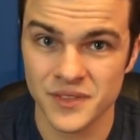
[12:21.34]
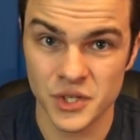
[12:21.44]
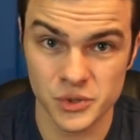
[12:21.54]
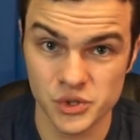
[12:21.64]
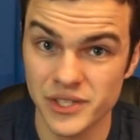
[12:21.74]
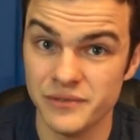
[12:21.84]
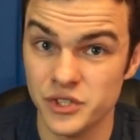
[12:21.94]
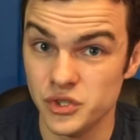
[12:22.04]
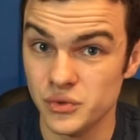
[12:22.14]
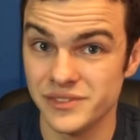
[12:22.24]
you shouldn't
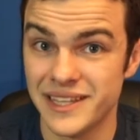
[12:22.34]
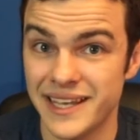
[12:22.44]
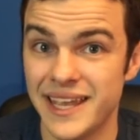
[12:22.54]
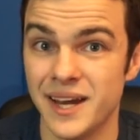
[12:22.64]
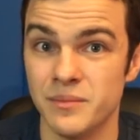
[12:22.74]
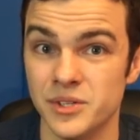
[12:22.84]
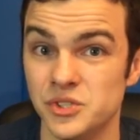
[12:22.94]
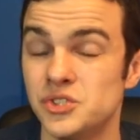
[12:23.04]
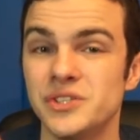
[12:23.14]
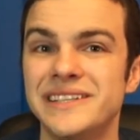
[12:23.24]
even use that camera. You
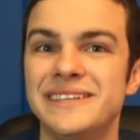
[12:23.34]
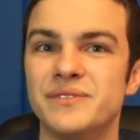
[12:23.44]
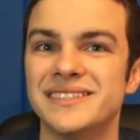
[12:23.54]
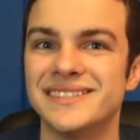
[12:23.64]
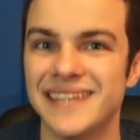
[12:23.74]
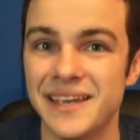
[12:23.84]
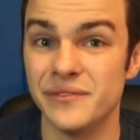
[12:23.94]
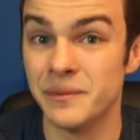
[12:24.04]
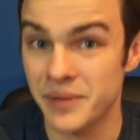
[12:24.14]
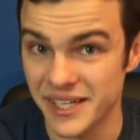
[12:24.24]
shouldn't even save
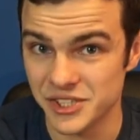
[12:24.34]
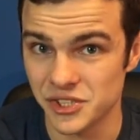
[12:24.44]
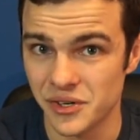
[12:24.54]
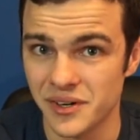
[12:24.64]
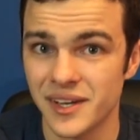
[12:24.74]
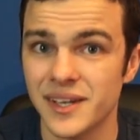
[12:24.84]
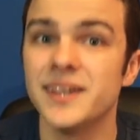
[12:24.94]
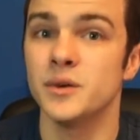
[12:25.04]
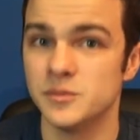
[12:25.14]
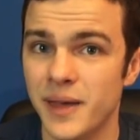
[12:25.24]
the picture.
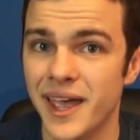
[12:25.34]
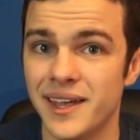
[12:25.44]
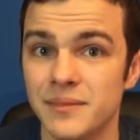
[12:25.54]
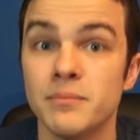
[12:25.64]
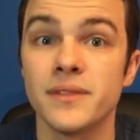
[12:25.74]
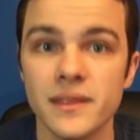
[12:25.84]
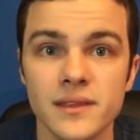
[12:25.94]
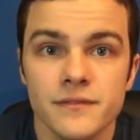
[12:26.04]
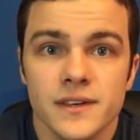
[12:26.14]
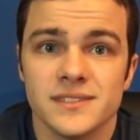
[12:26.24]
It was bad, but then
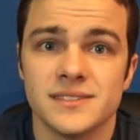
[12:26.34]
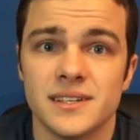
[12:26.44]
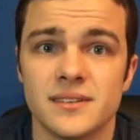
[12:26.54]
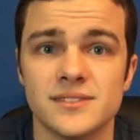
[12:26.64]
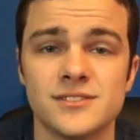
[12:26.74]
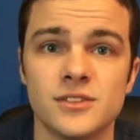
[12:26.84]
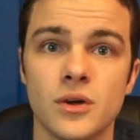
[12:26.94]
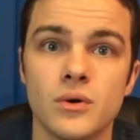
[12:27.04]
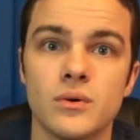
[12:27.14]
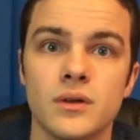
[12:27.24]
they fixed it.
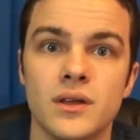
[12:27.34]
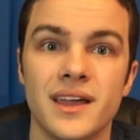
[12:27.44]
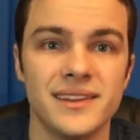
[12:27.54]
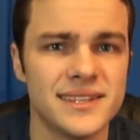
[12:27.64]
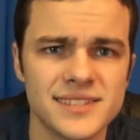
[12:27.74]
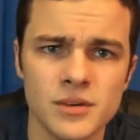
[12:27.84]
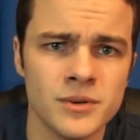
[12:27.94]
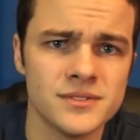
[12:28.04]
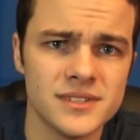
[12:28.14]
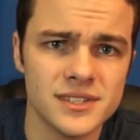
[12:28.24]
So, and that's how
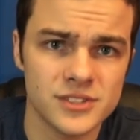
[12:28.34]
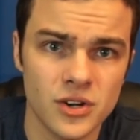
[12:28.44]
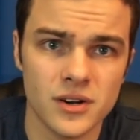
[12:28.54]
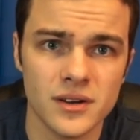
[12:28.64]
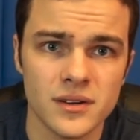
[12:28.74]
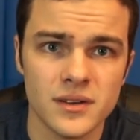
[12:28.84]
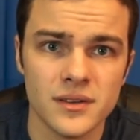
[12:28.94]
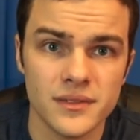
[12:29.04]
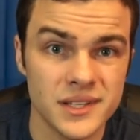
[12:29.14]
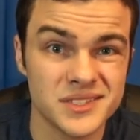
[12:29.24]
most things are.
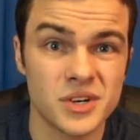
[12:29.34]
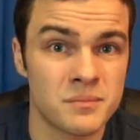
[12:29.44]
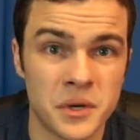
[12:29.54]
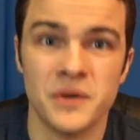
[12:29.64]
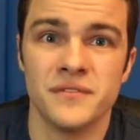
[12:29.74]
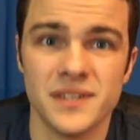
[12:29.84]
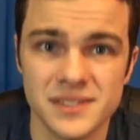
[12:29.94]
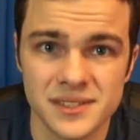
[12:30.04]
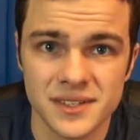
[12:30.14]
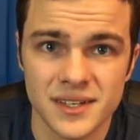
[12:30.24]
Things aren't perfect,